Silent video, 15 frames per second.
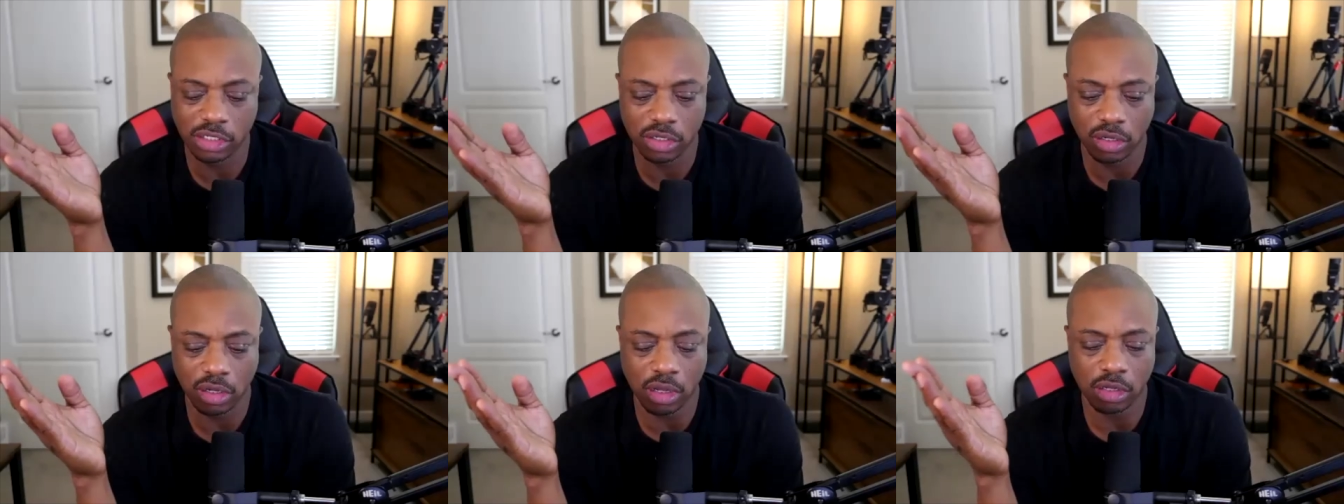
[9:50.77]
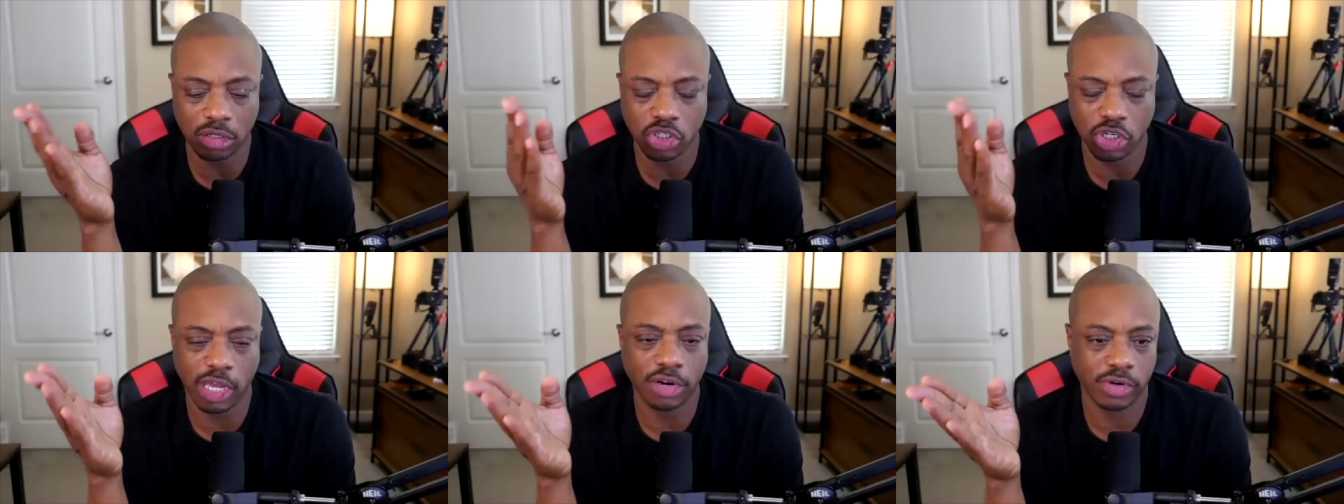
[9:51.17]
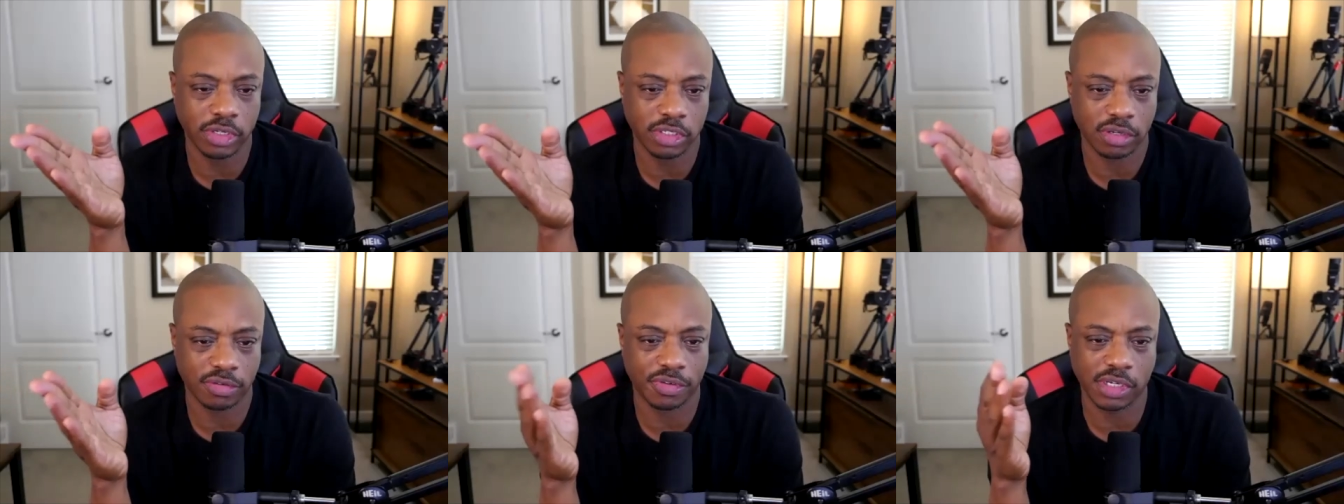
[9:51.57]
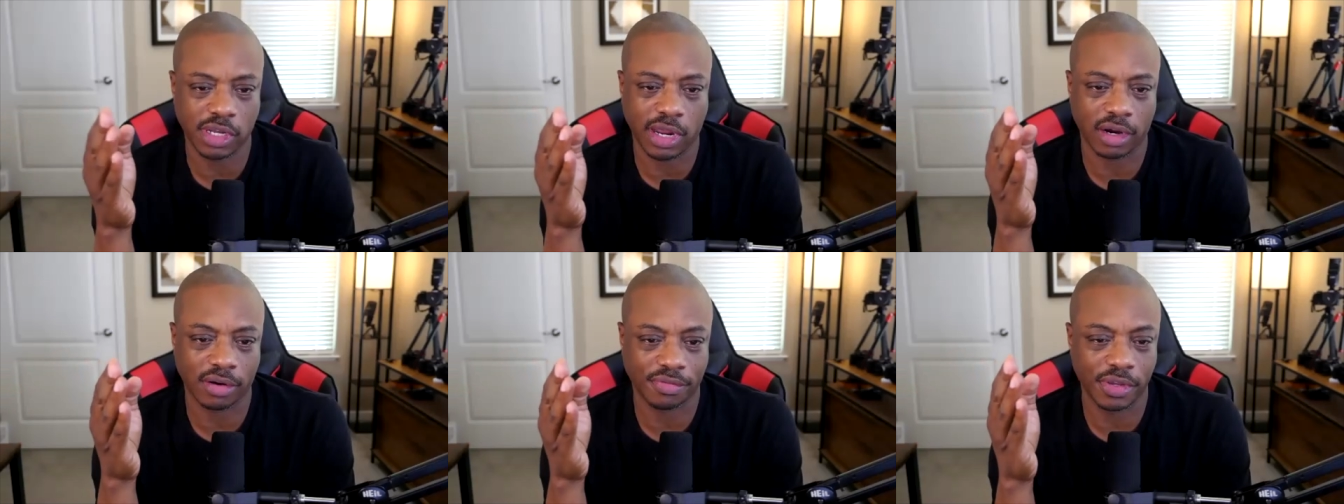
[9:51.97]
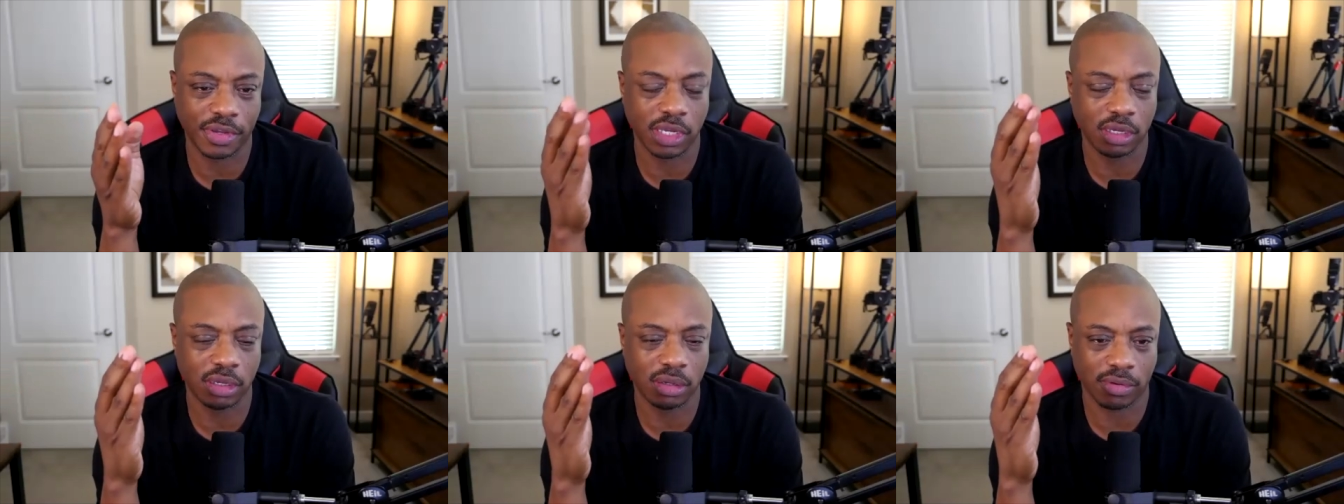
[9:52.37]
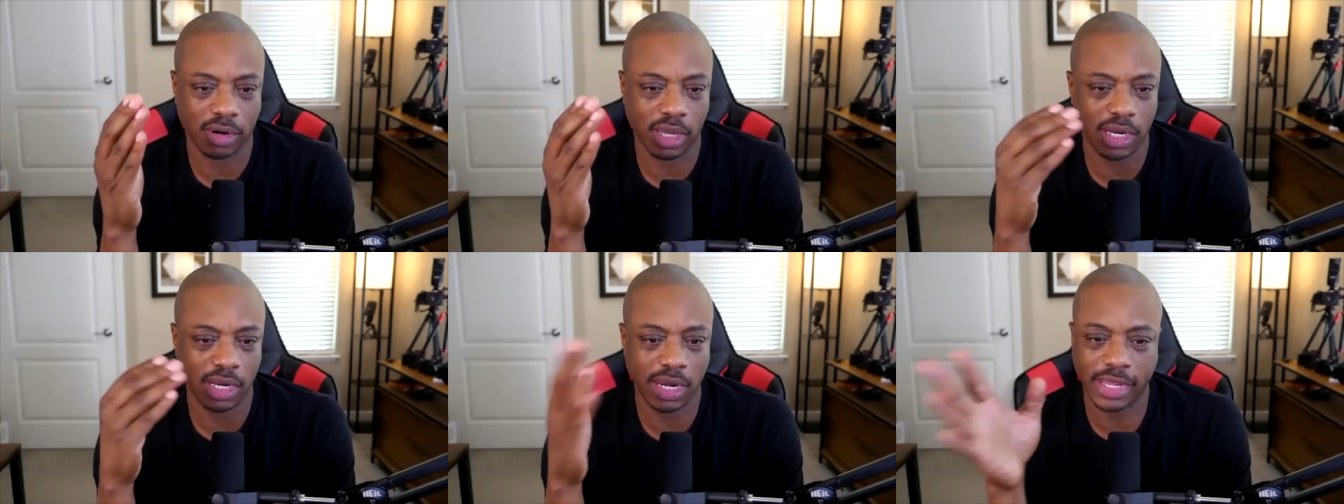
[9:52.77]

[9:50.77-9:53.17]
to all genres of photography, right?